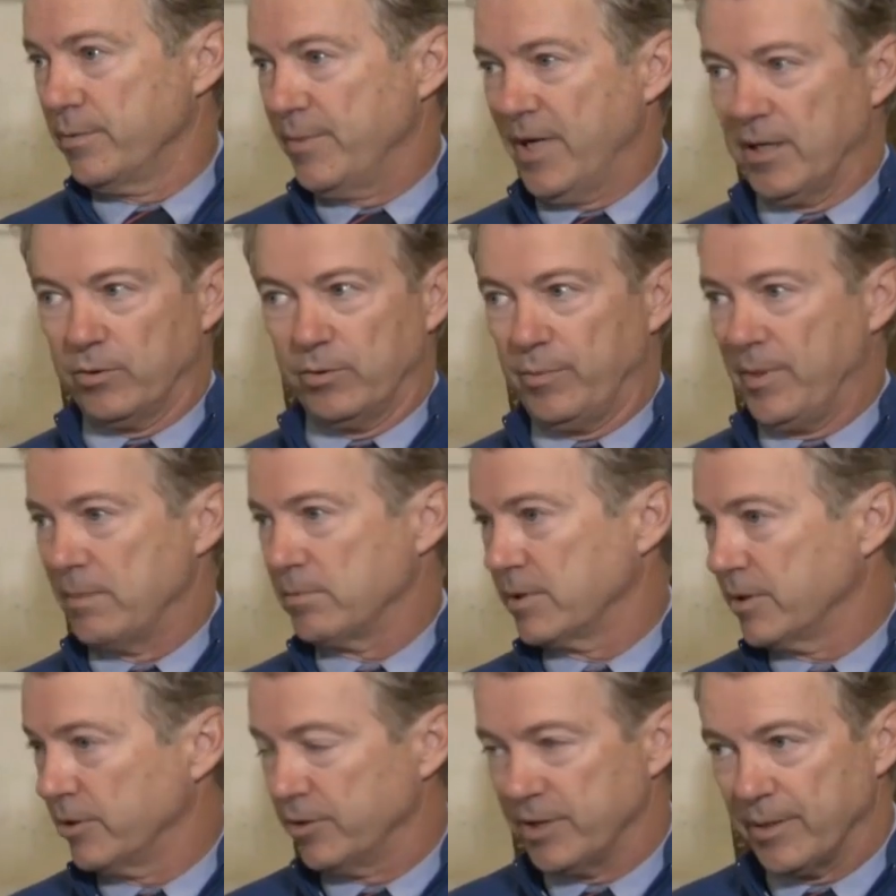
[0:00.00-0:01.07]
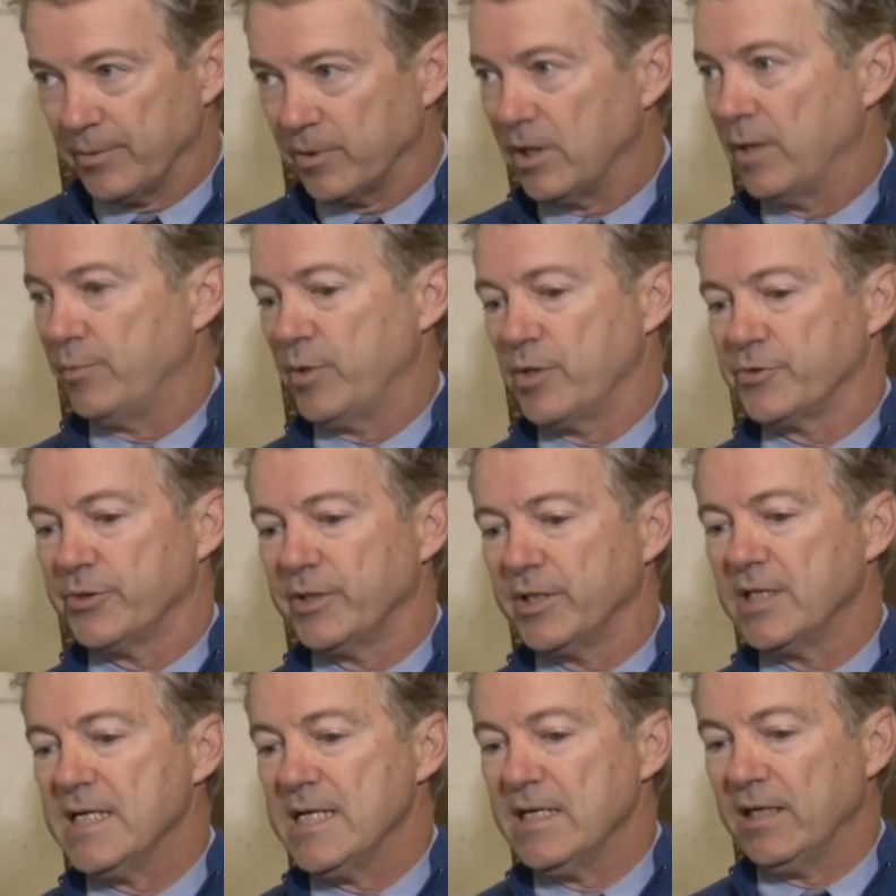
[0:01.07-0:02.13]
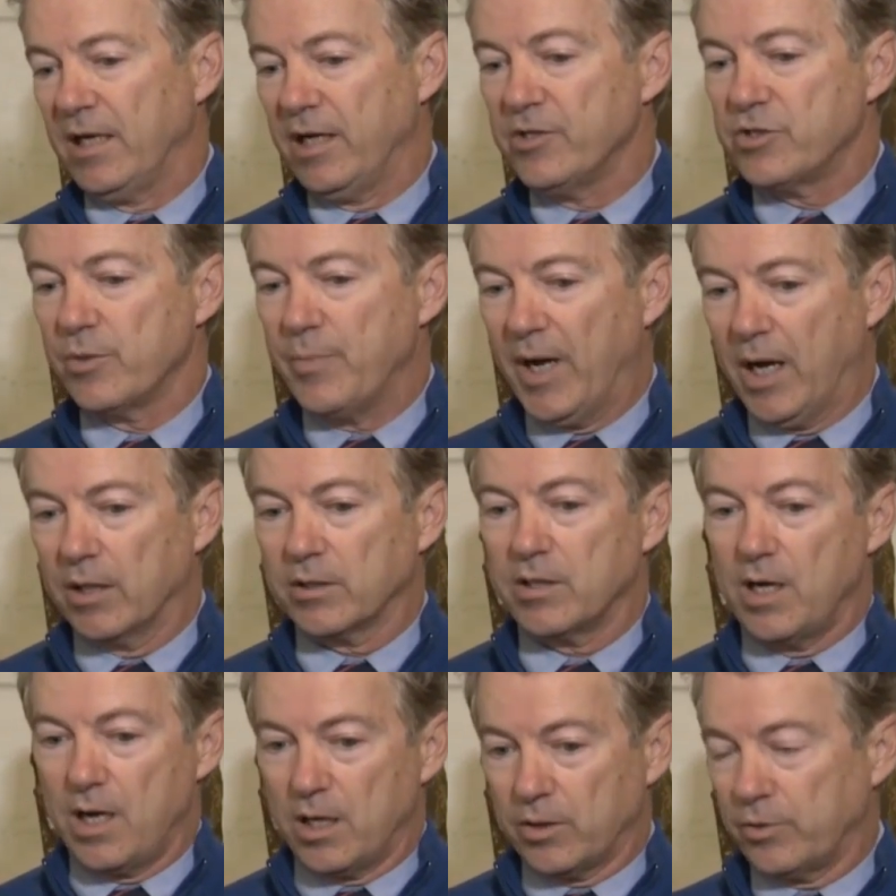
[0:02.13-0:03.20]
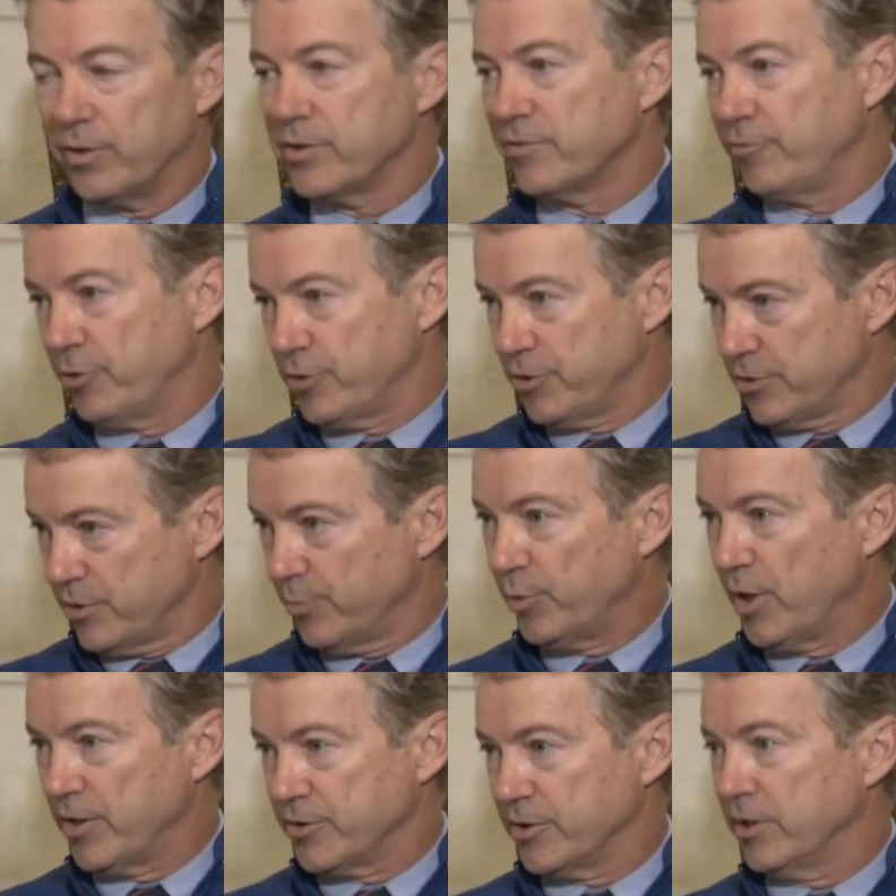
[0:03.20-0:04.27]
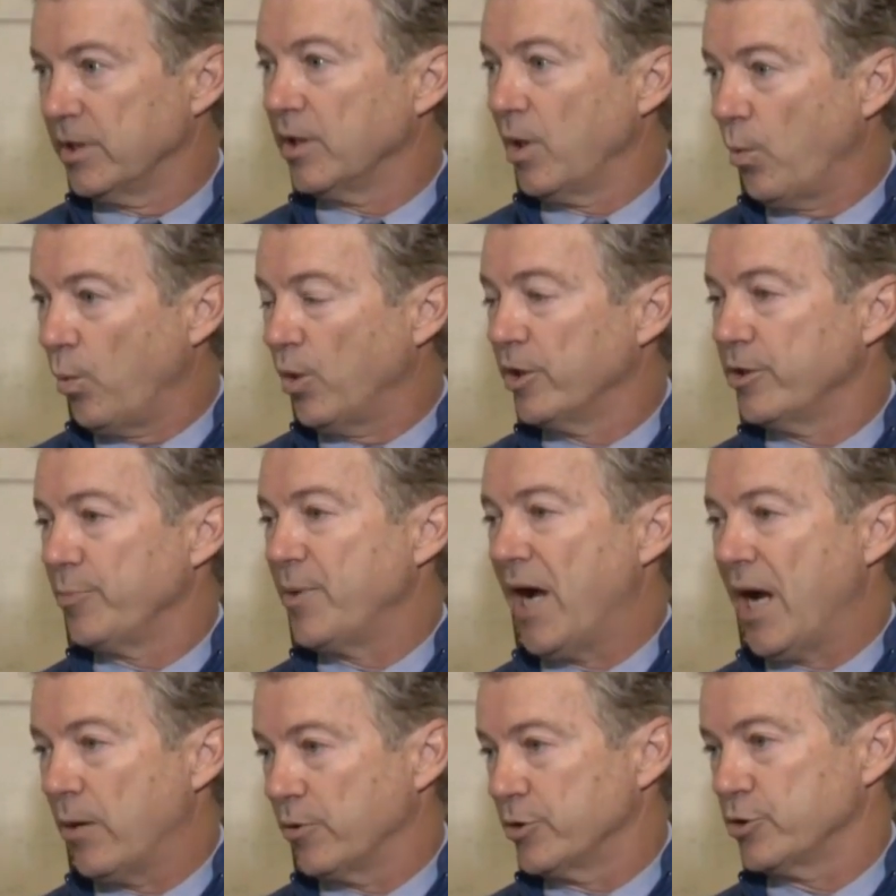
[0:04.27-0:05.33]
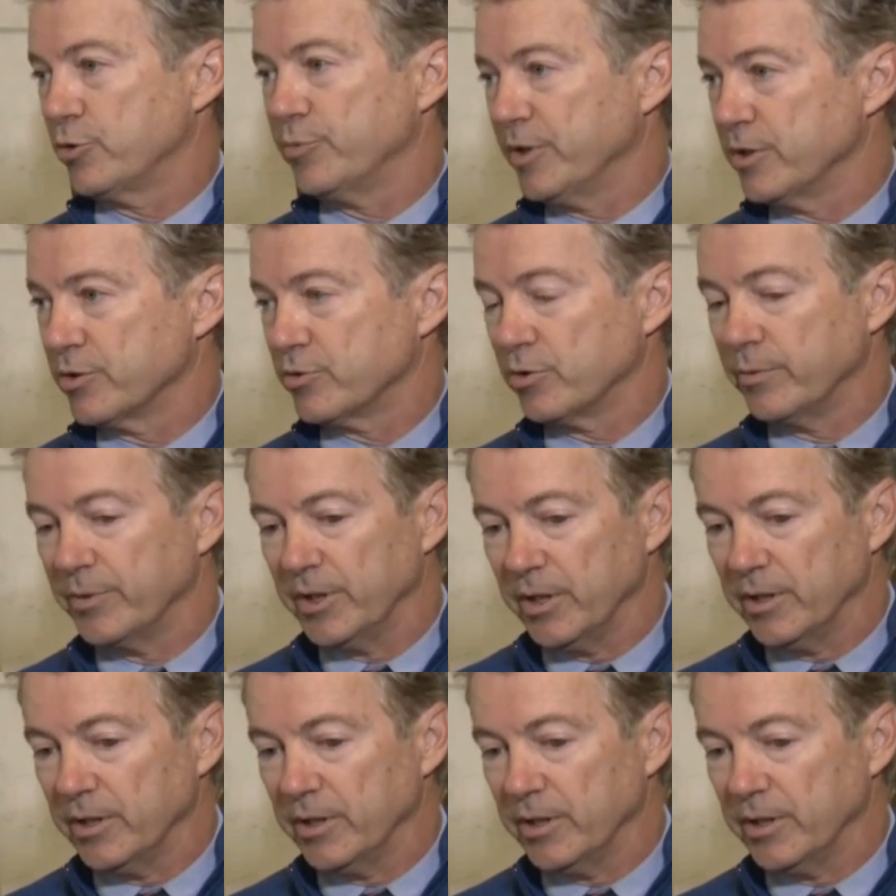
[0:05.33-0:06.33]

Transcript: about a Republican or a Democrat president. It's about Congress versus the president and where the power should be distributed.